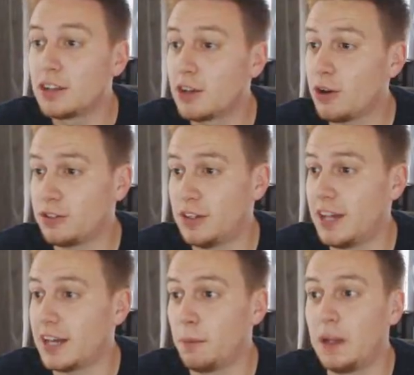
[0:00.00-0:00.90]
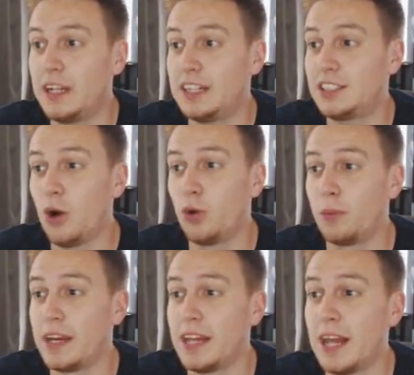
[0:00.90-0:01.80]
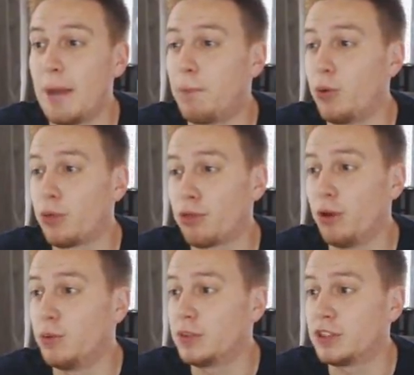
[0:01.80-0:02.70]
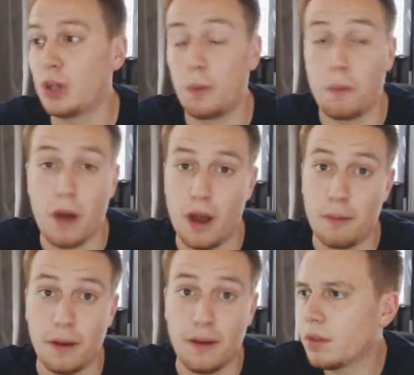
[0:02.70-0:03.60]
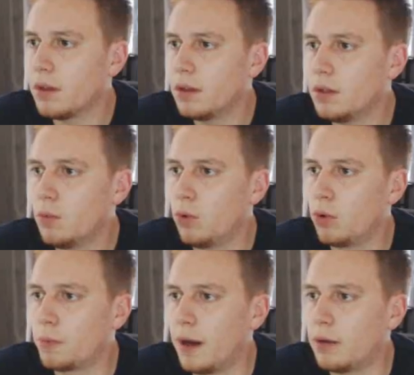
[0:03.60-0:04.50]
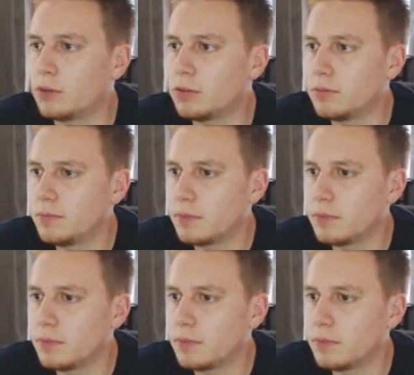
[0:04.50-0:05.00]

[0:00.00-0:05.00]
Costa there completely sold me. And that ball through was superb. Ward-Prowse.